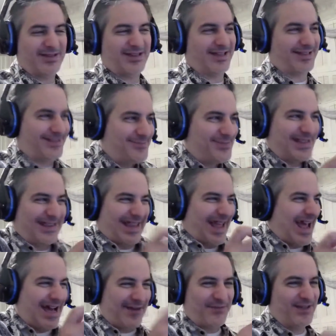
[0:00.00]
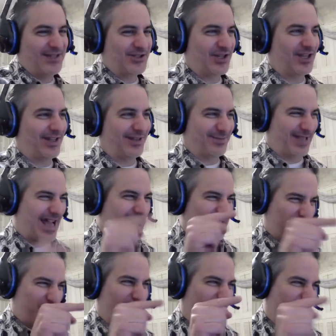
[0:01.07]
like me laughing and shit. Yeah, I'm like,
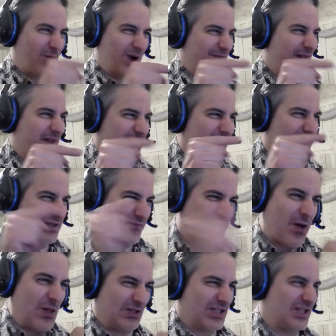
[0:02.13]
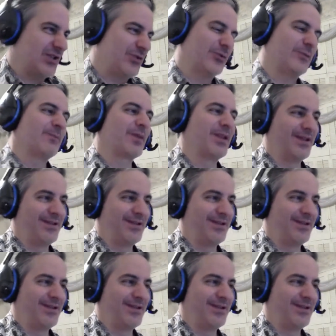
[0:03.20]
I just put 45,000 volts in you.